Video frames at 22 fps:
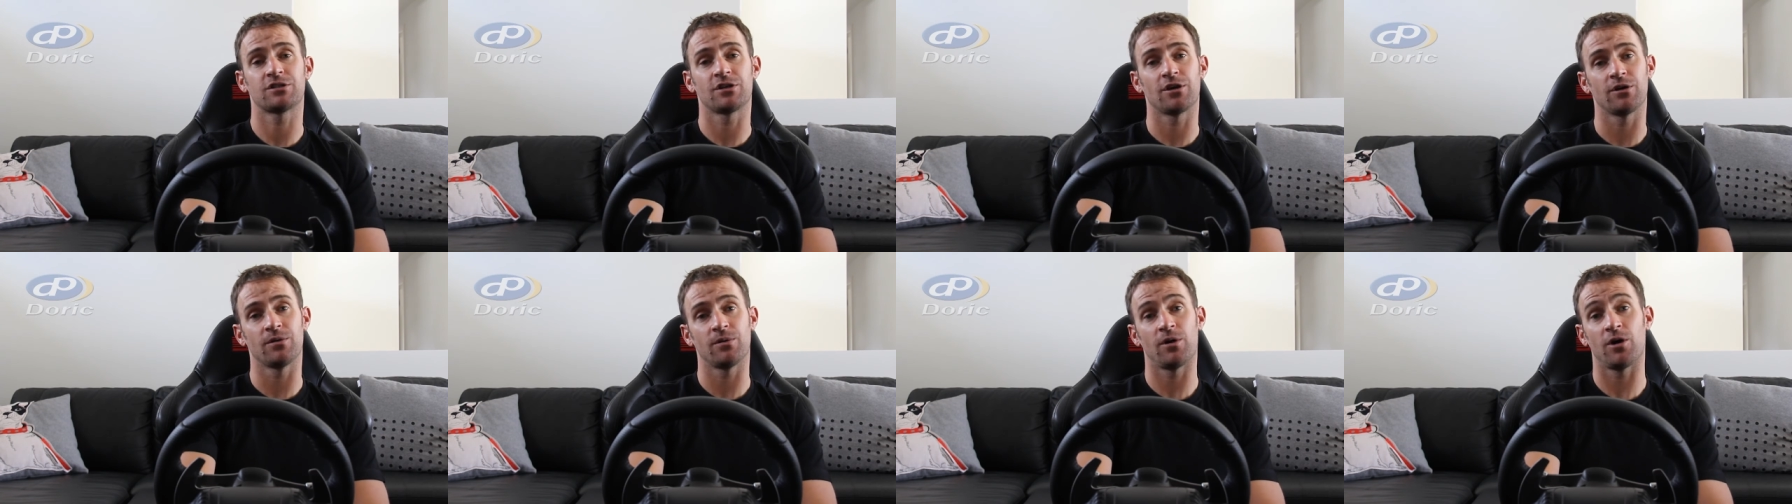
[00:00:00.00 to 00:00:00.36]

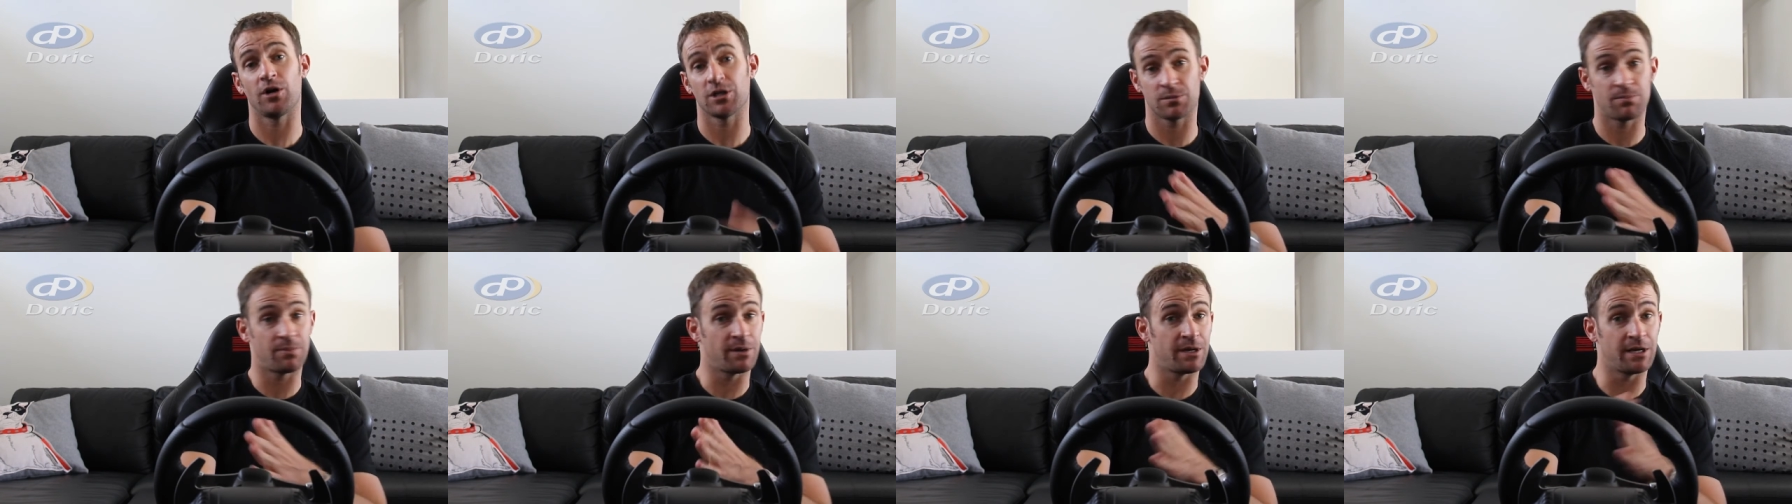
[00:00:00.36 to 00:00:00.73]
So
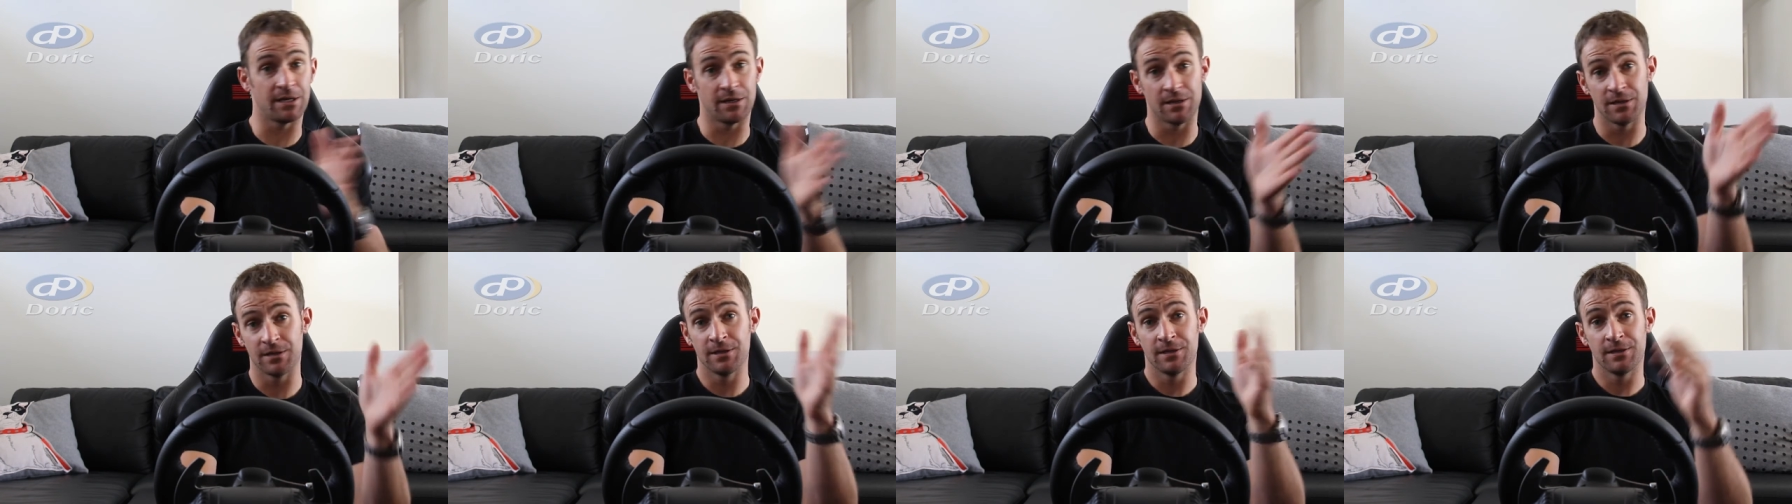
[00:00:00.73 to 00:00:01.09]
high
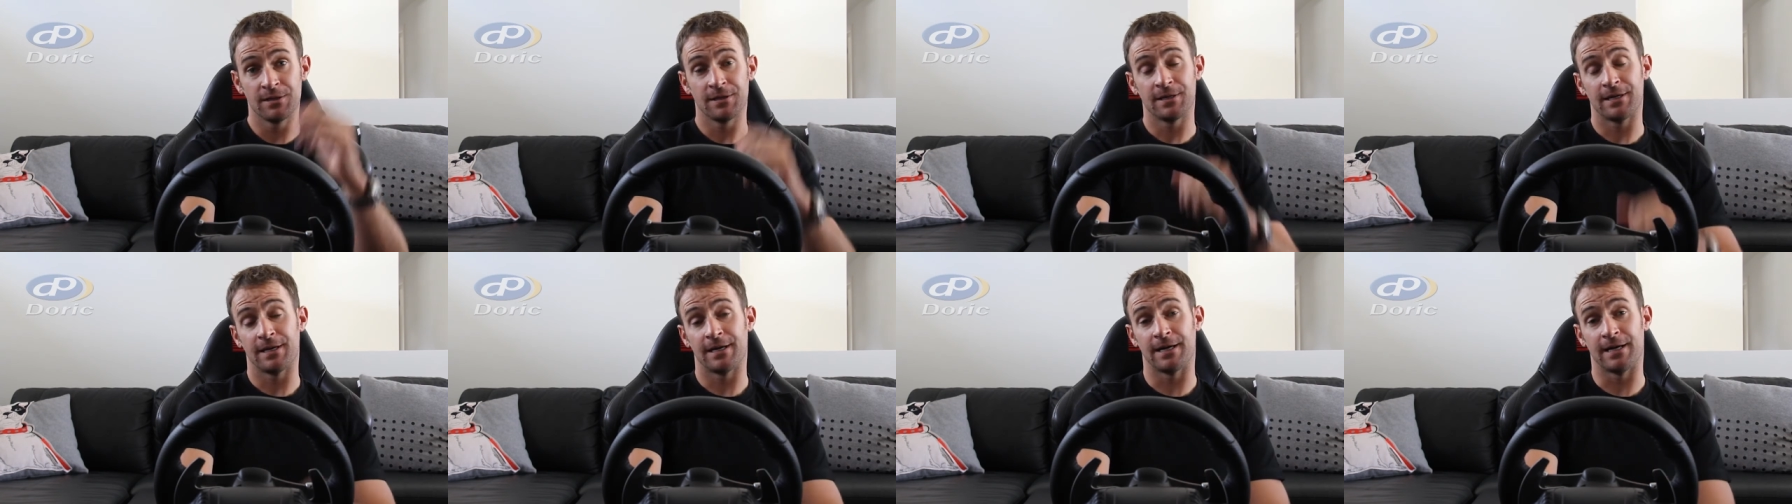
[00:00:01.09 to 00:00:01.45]
speed
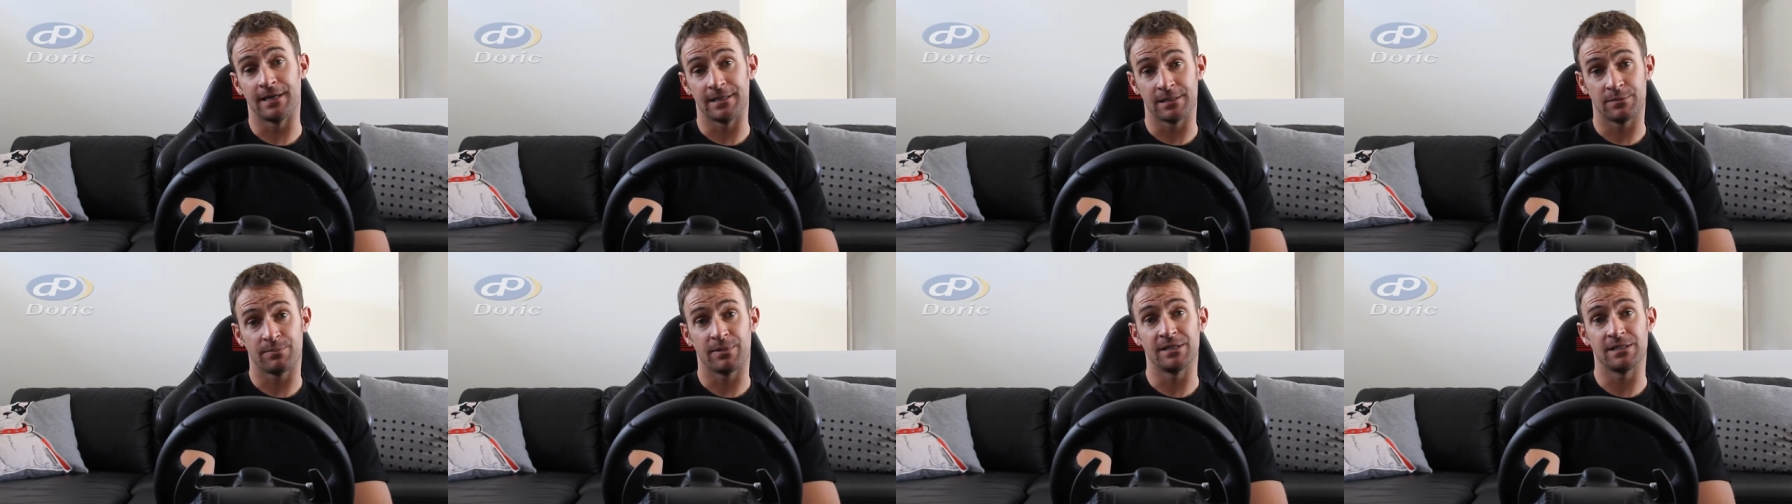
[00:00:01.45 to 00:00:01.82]

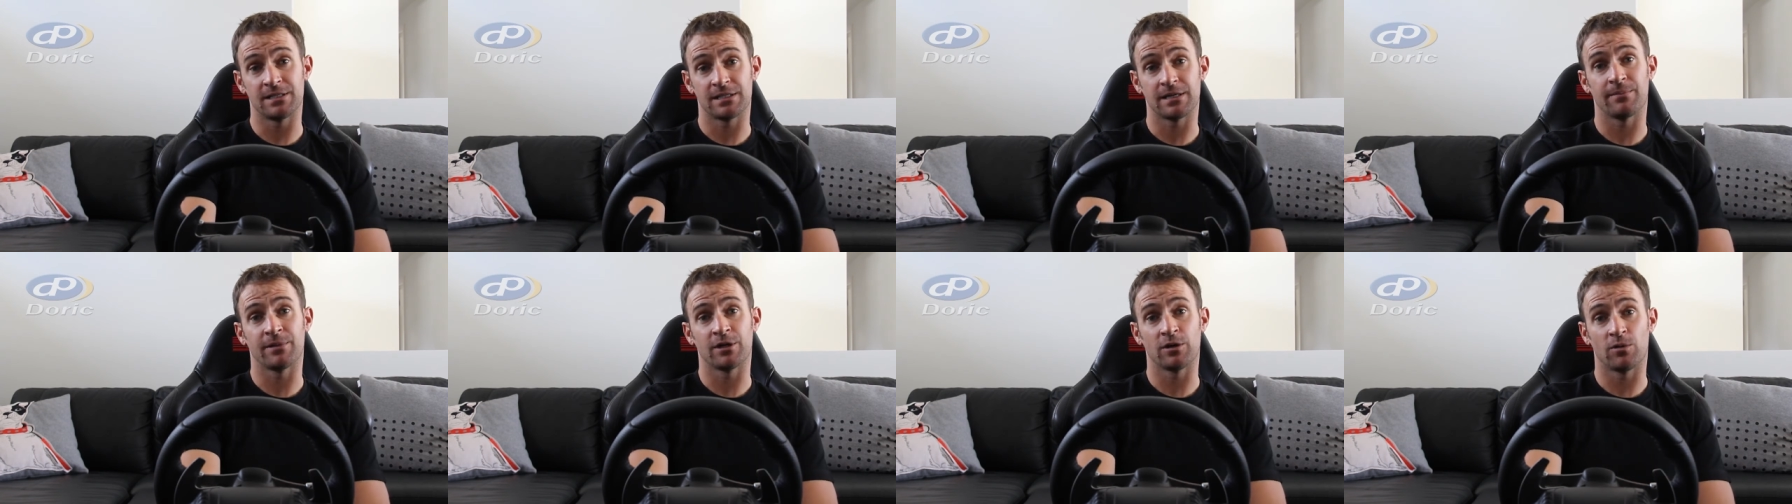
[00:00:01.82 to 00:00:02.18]
has been
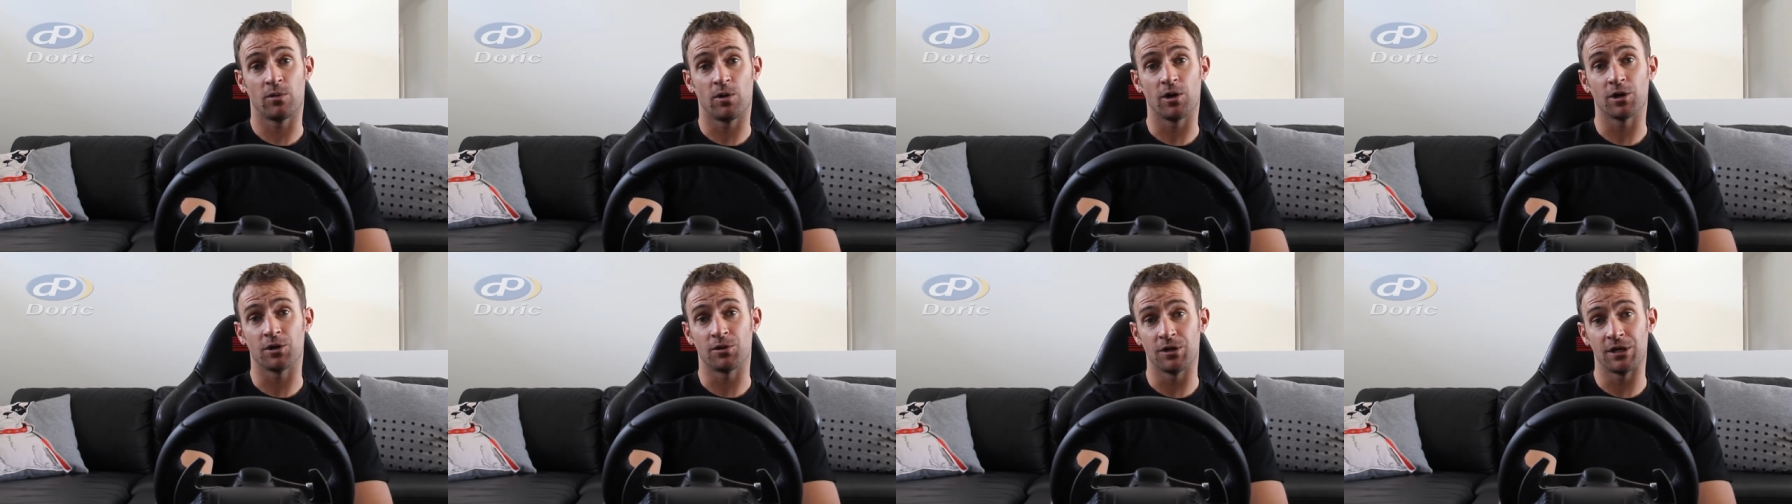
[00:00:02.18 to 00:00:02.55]
something
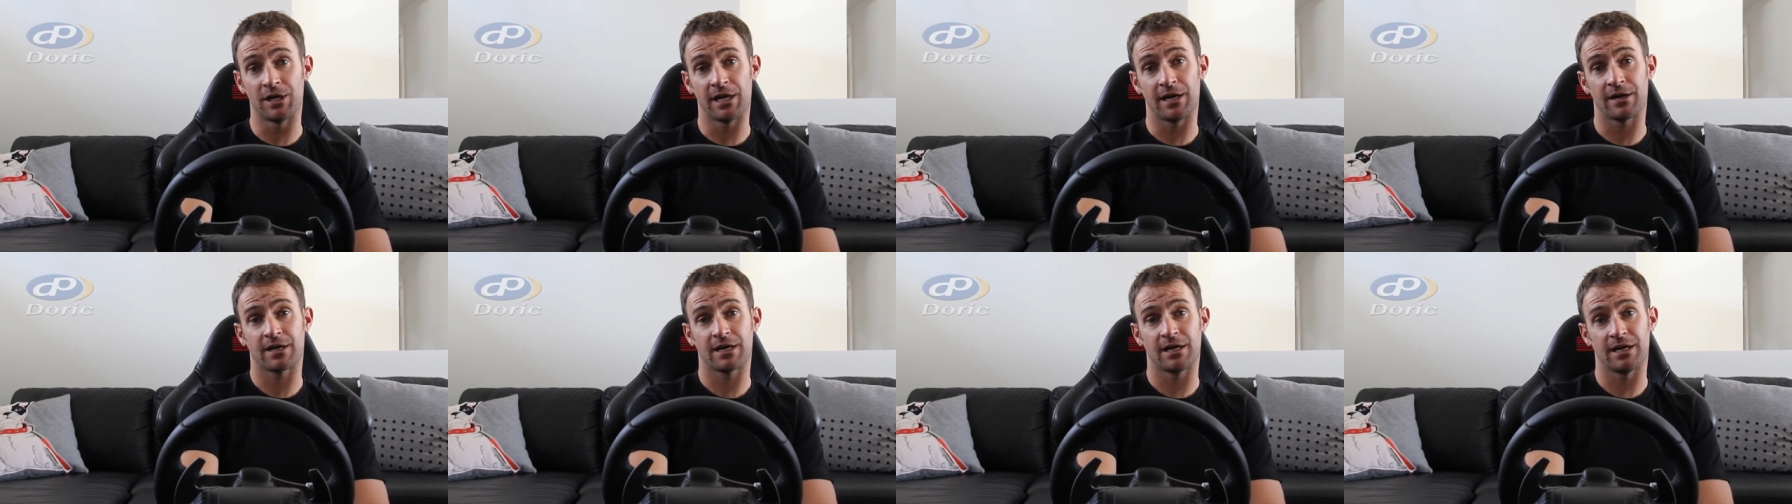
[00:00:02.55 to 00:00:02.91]
quite good
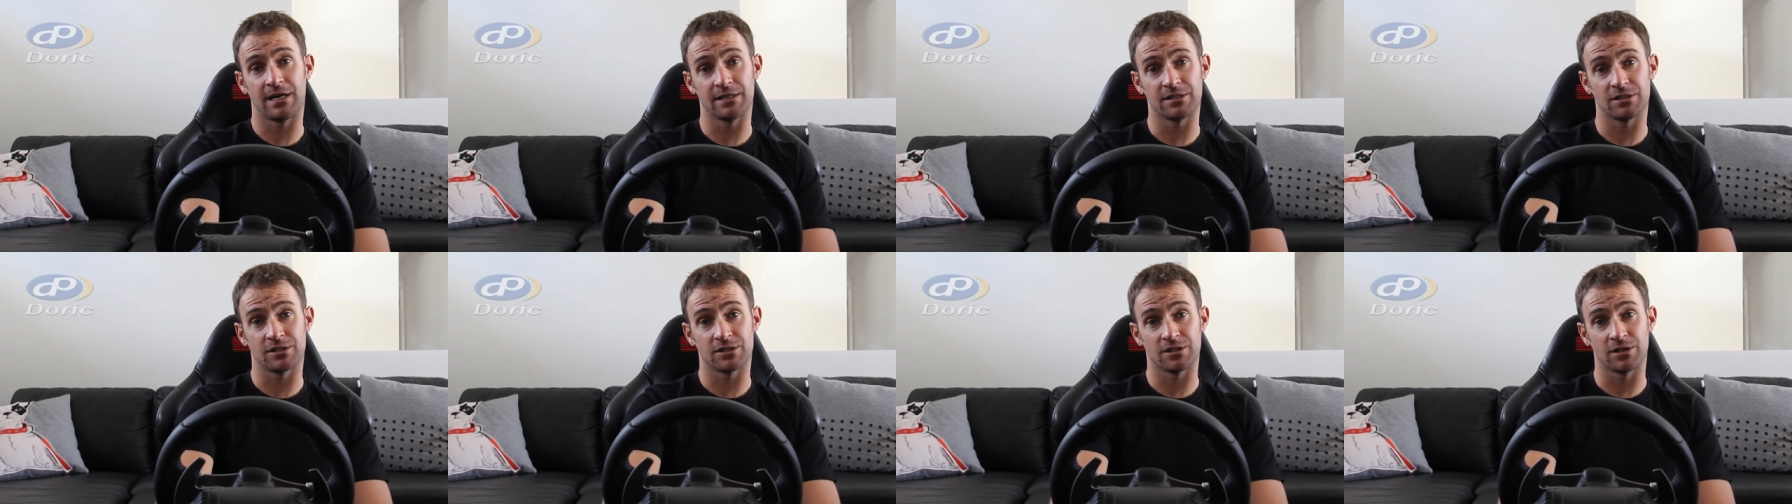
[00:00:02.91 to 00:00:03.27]
in our
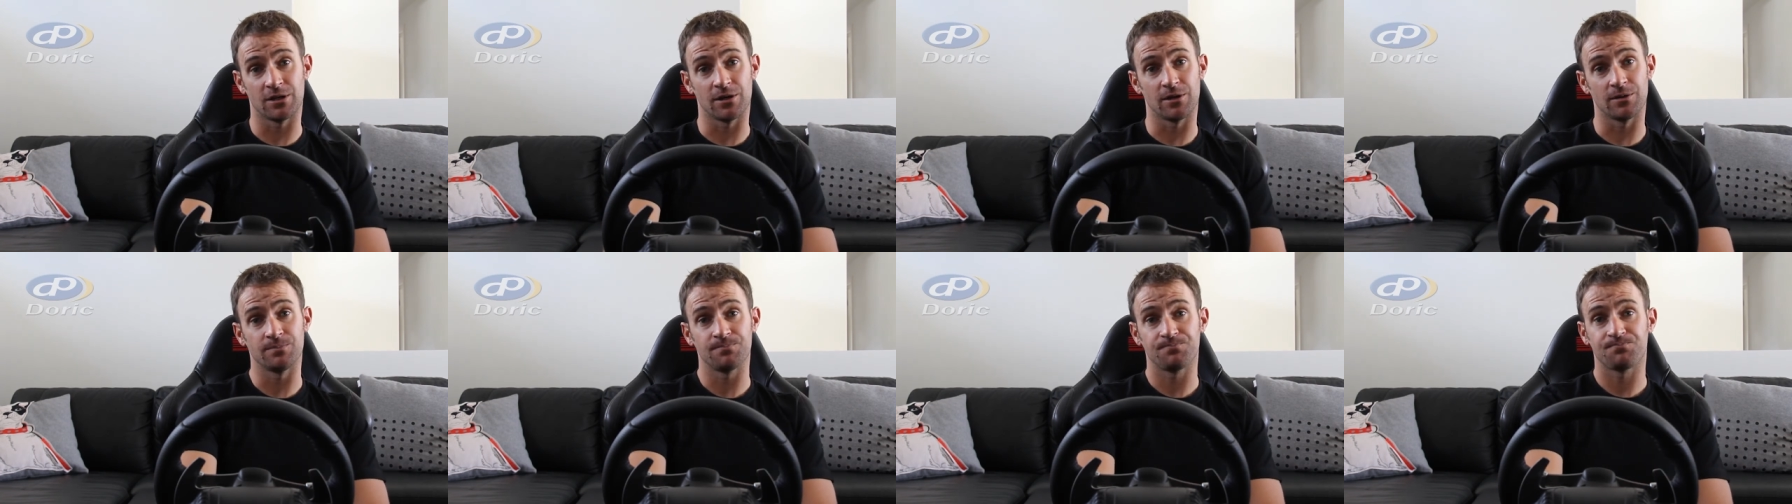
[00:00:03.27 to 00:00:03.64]
cars. So